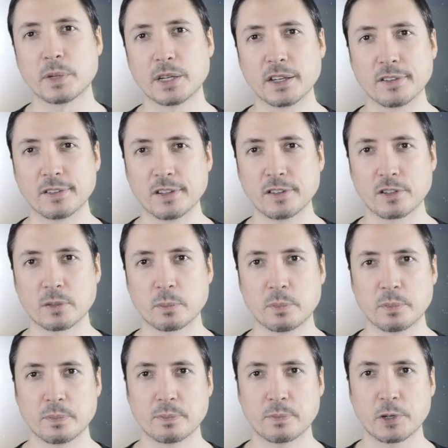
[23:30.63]
because these are
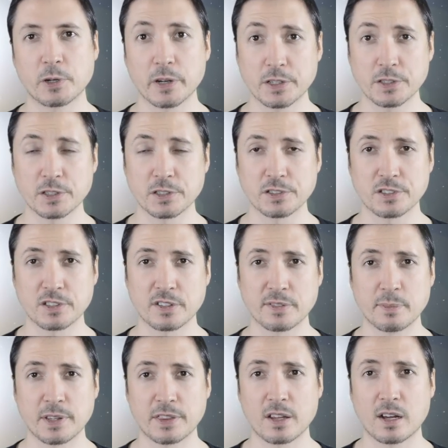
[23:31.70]
creatures
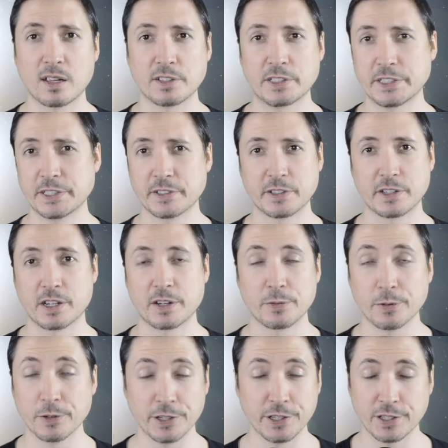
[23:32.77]
of mythology, they're not
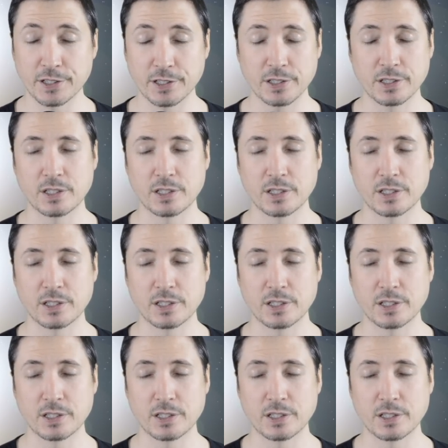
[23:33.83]
real,